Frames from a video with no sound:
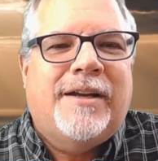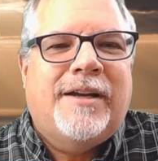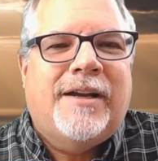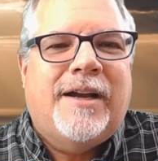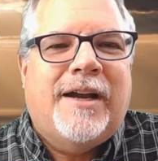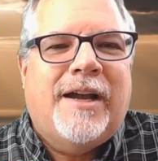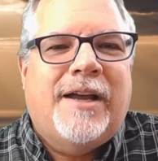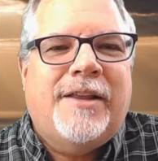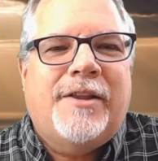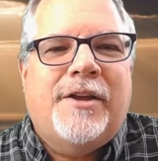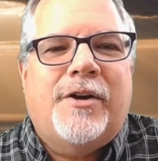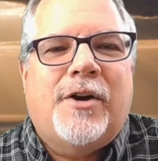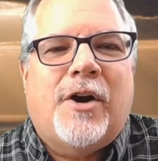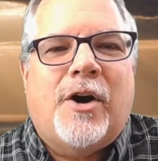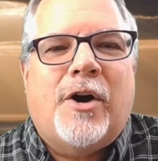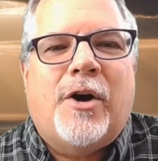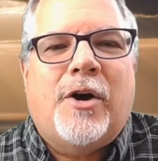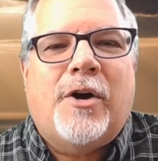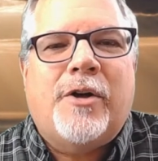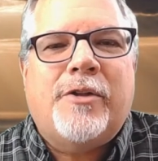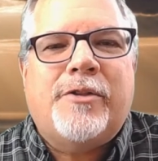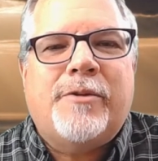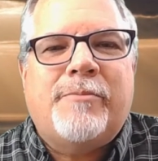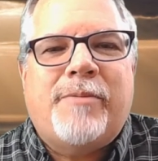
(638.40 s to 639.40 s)
And then
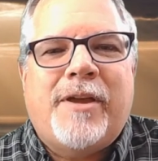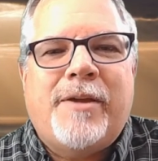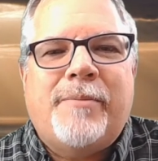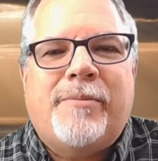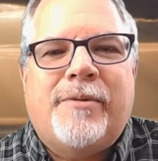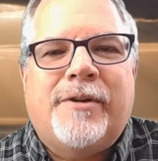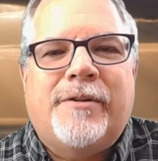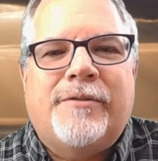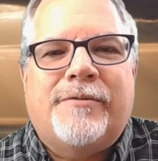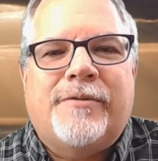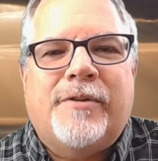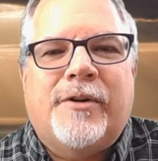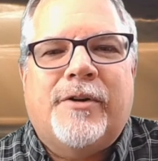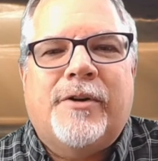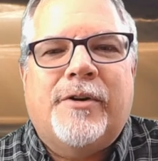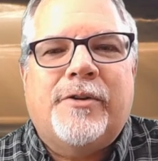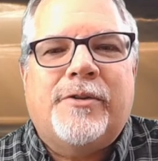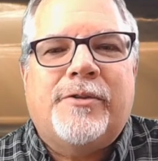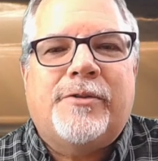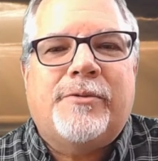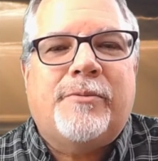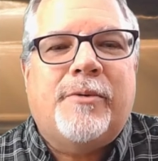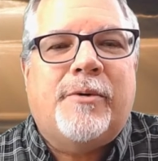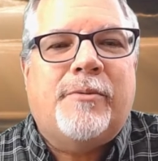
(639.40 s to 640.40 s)
all the people of
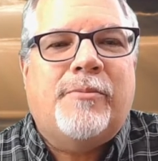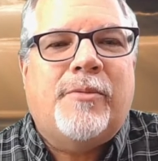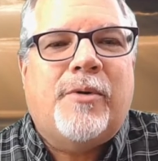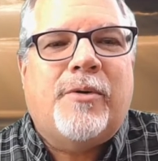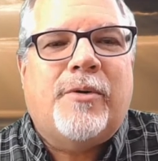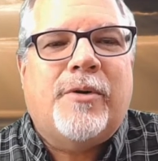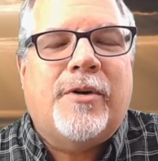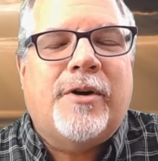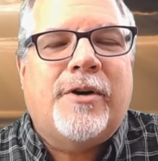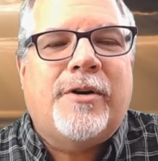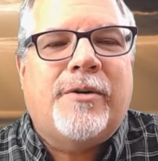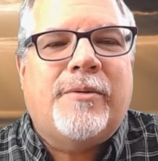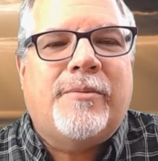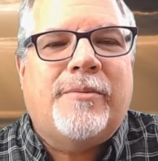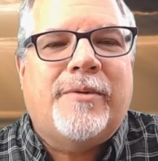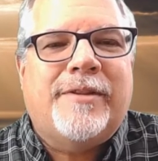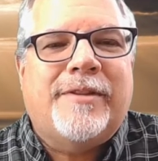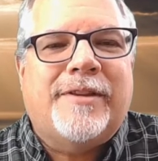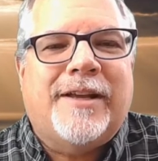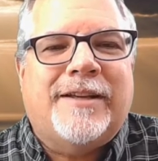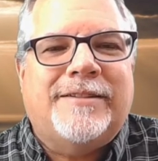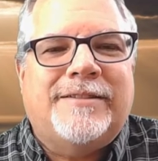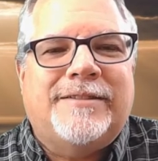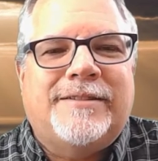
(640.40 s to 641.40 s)
earth will mourn when
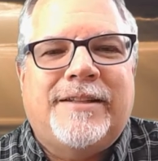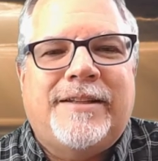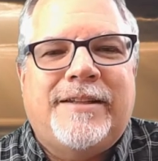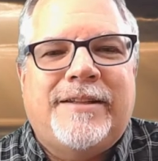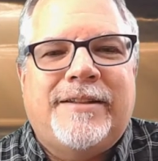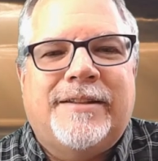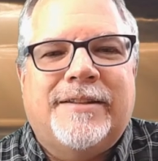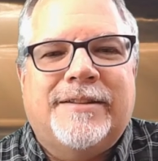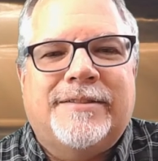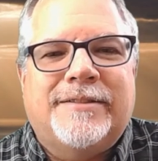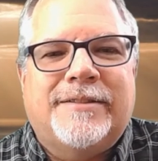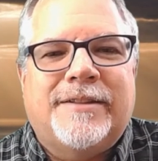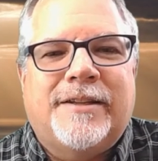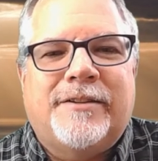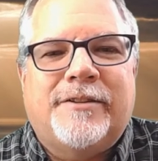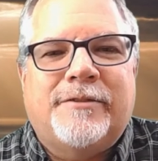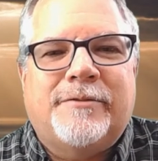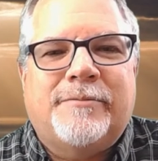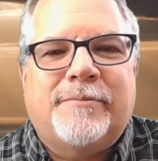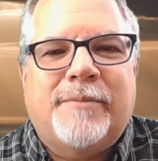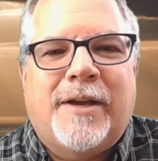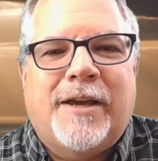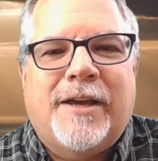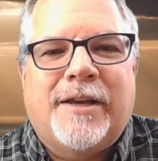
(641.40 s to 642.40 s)
they see the Son
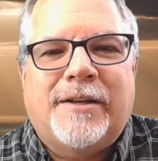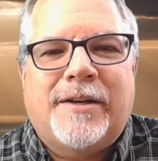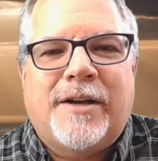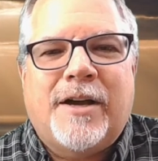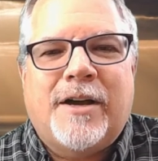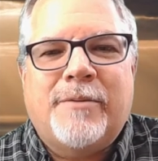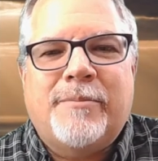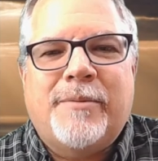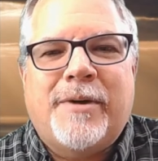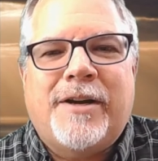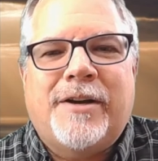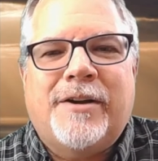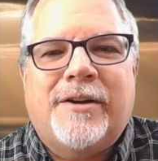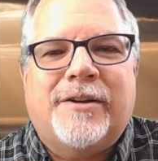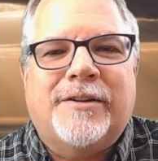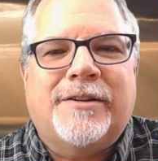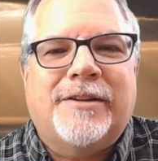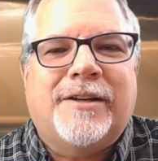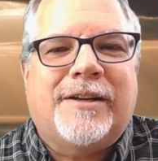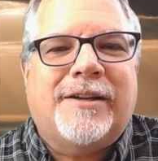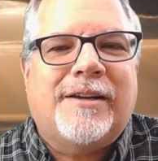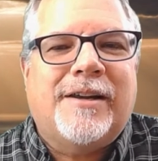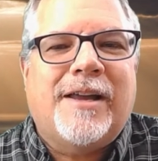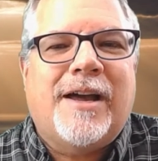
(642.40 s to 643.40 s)
of Man coming on the
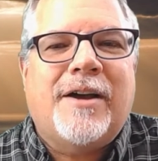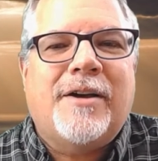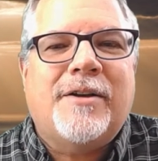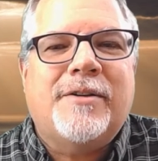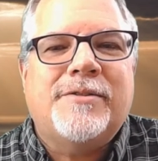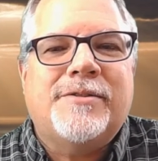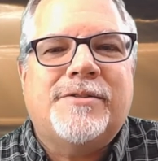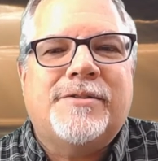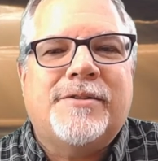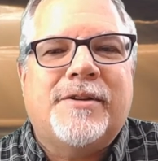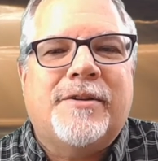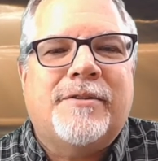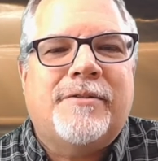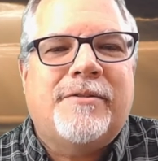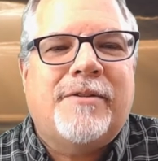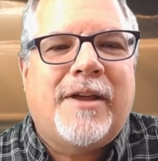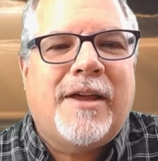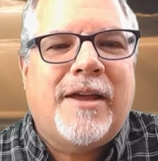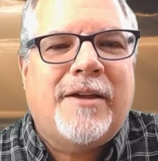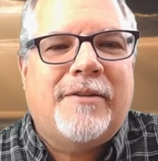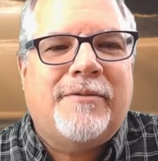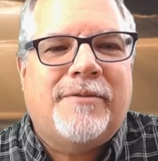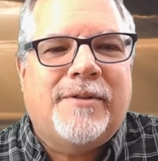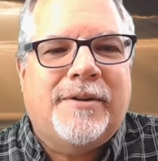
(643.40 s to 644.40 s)
clouds of
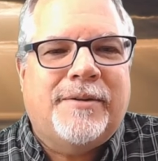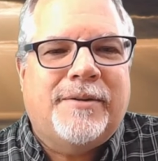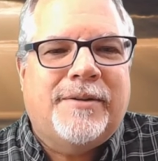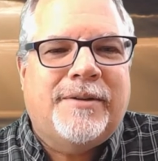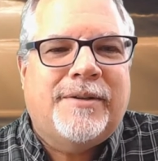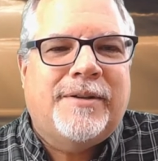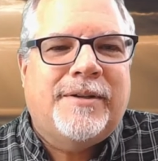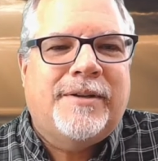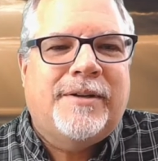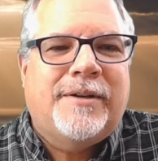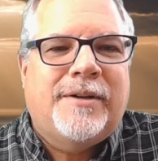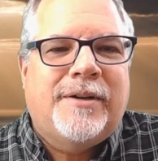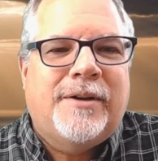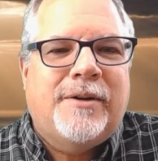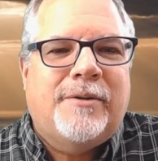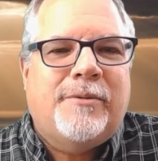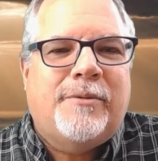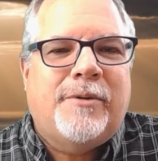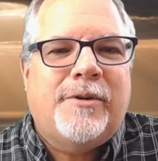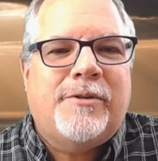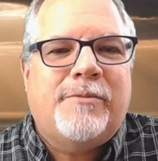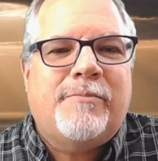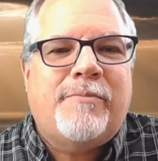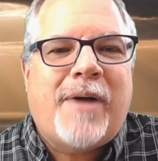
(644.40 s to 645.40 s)
heaven
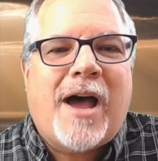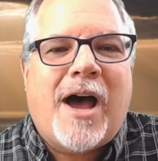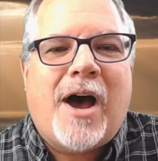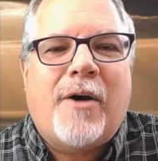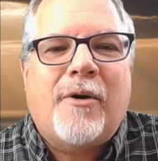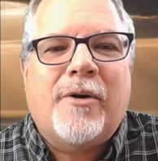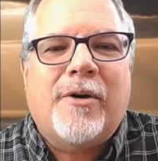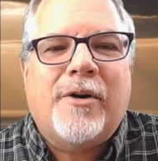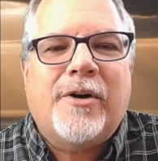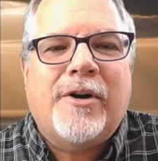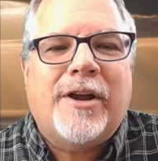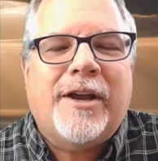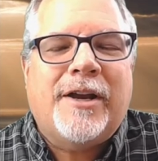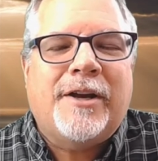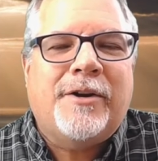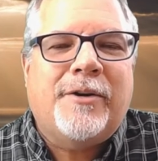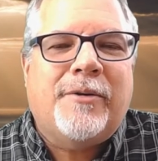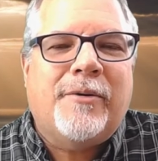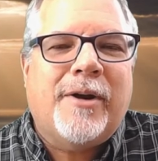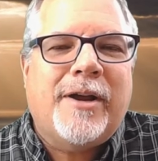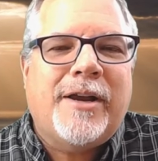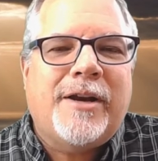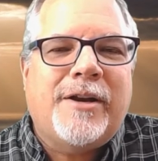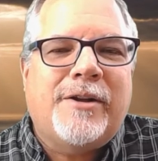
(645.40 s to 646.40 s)
with power and
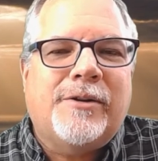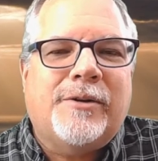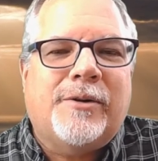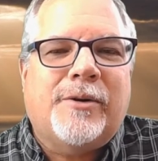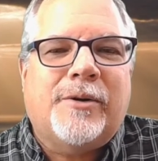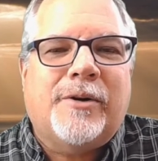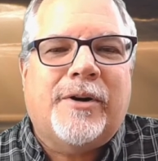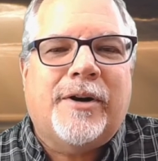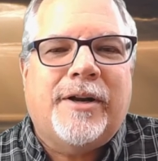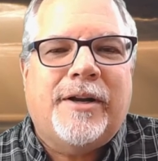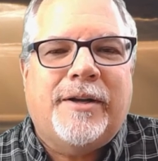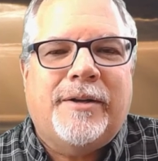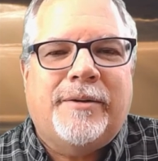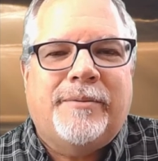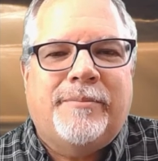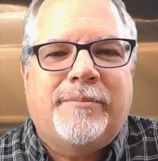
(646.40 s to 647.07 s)
great glory.